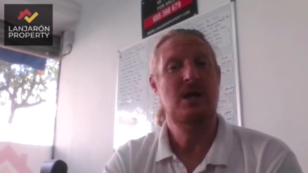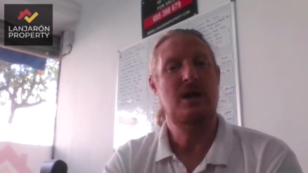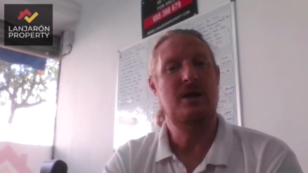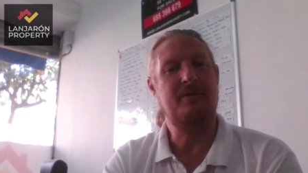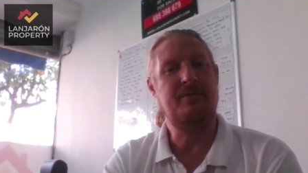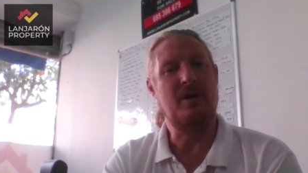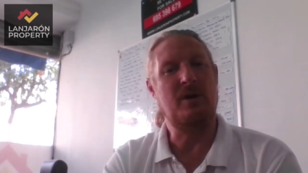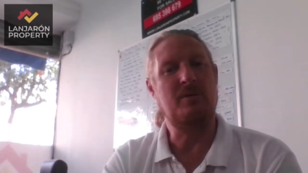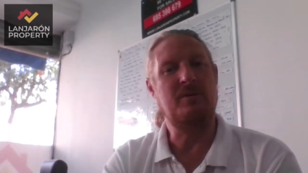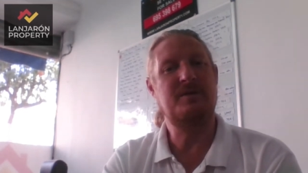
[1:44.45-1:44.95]

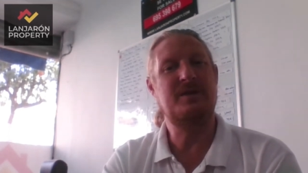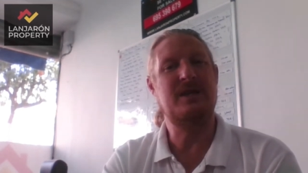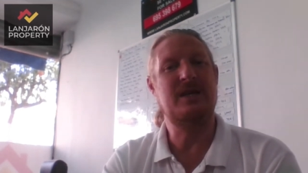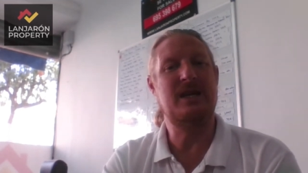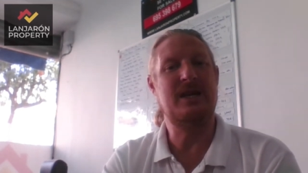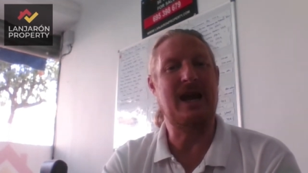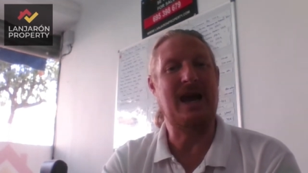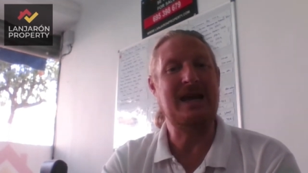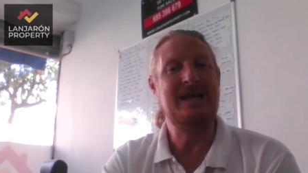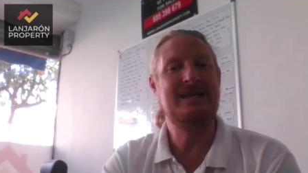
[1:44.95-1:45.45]
In fact, we've seen
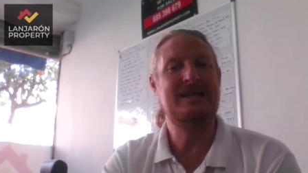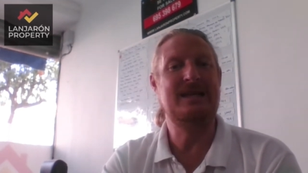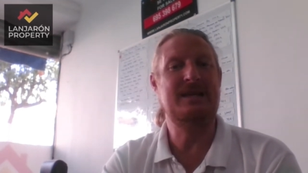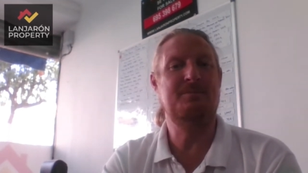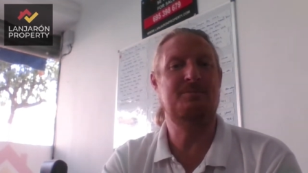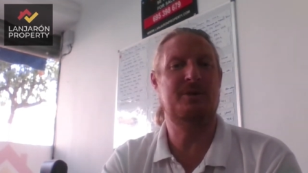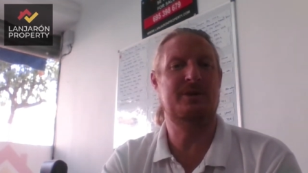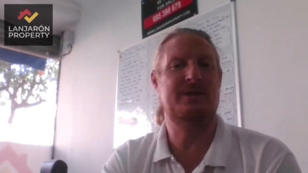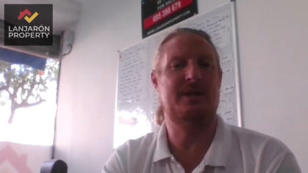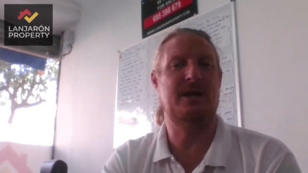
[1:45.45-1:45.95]
an
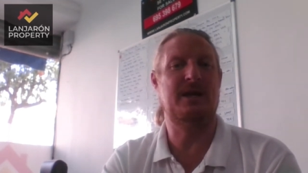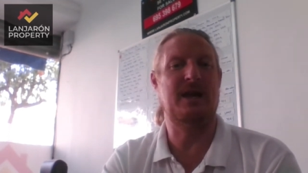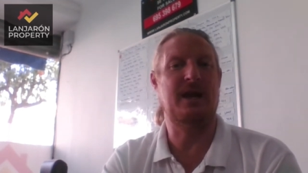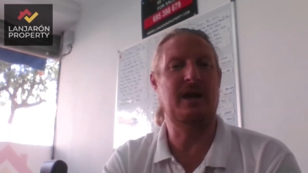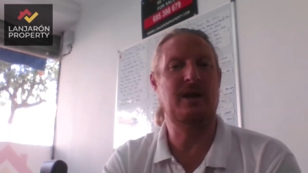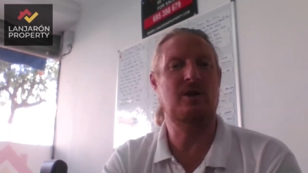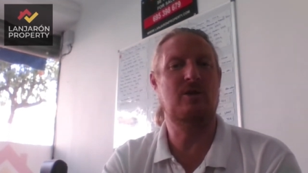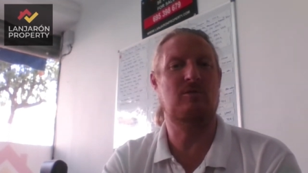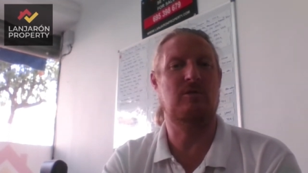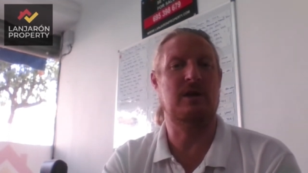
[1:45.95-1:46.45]
18%
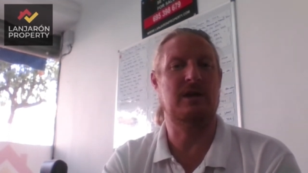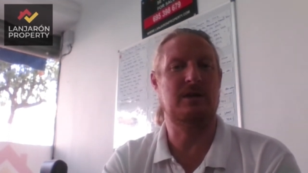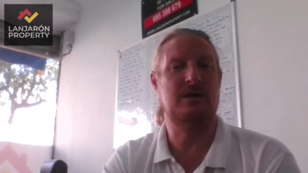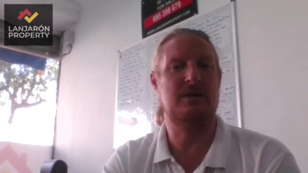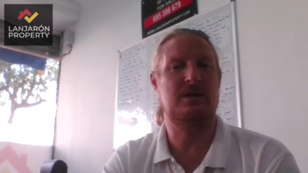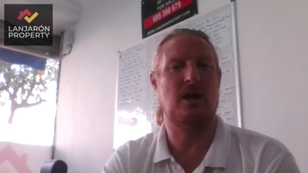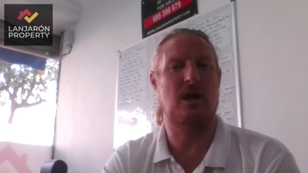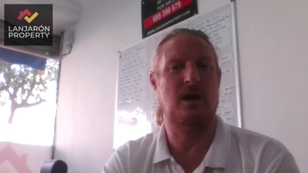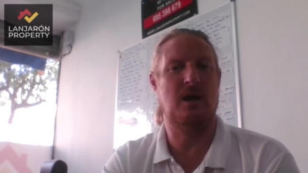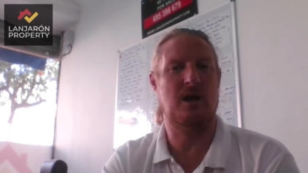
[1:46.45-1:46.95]

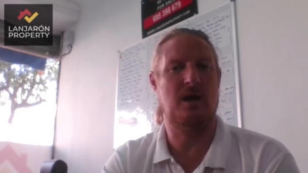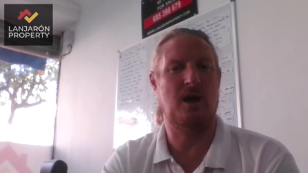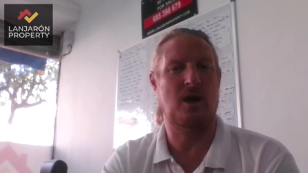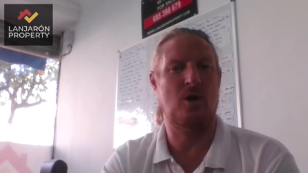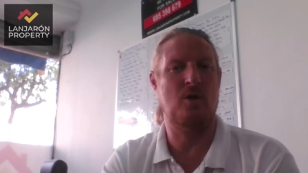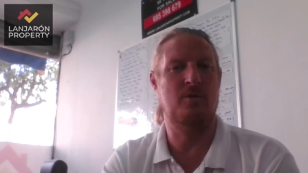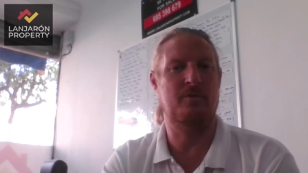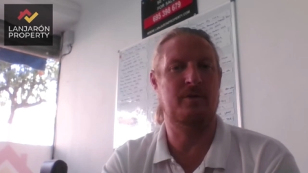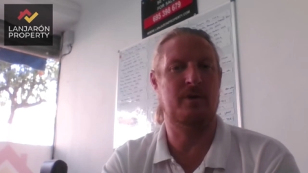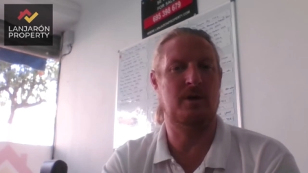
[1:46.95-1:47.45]
increase
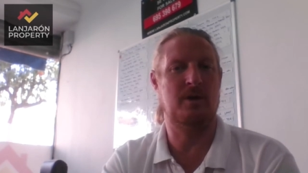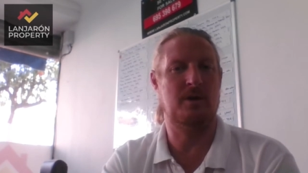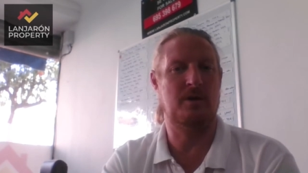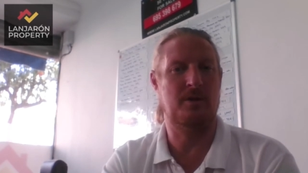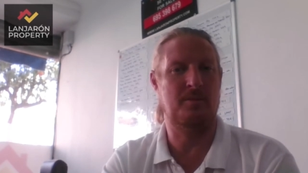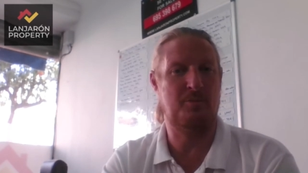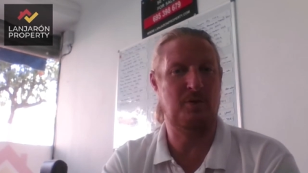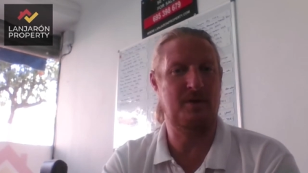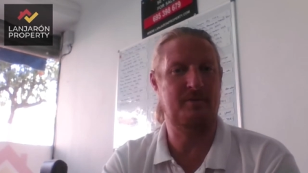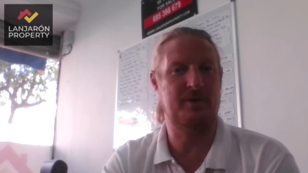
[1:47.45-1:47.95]
over
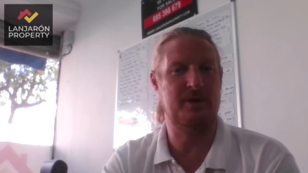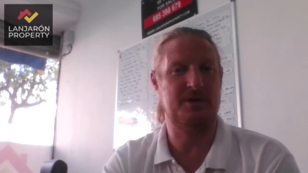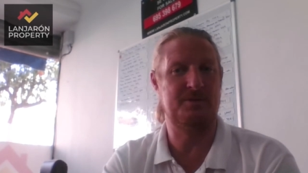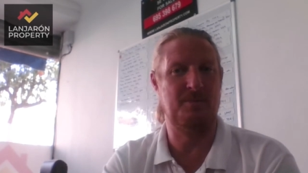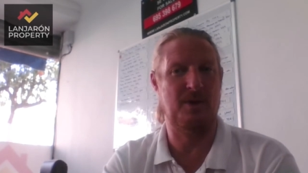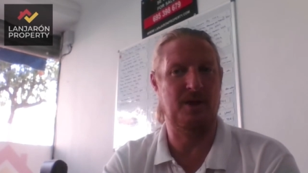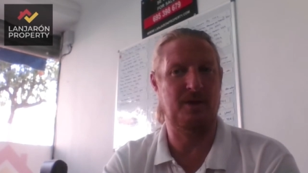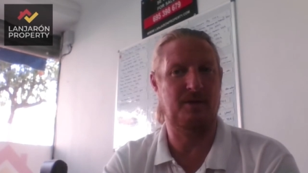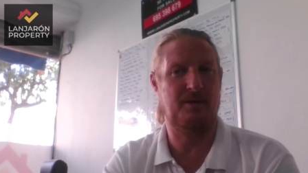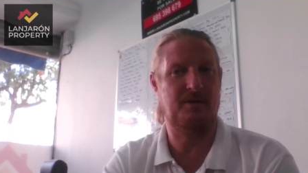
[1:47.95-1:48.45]
the previous
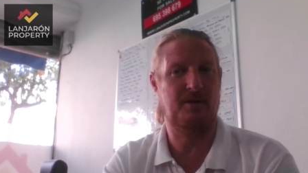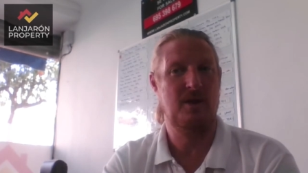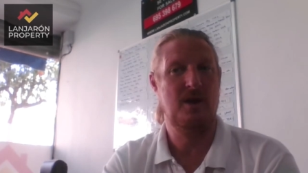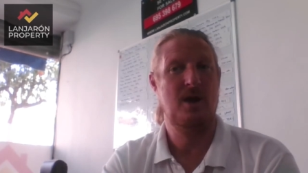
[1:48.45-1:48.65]
month